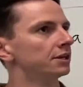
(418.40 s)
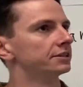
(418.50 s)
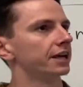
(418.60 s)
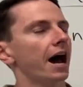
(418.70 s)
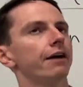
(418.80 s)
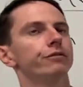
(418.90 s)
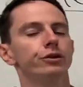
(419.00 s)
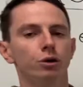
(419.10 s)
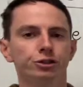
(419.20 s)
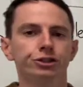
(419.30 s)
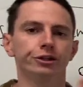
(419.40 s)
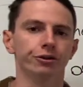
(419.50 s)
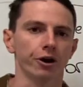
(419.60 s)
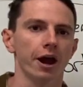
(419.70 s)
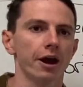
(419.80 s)
to have a notion in
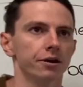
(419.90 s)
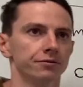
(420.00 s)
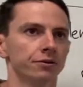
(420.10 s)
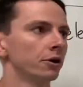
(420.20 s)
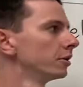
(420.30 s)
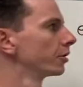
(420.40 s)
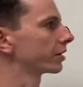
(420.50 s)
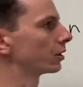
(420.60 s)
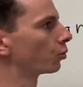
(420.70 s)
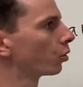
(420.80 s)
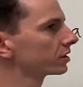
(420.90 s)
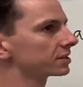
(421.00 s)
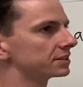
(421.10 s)
our head of, okay, what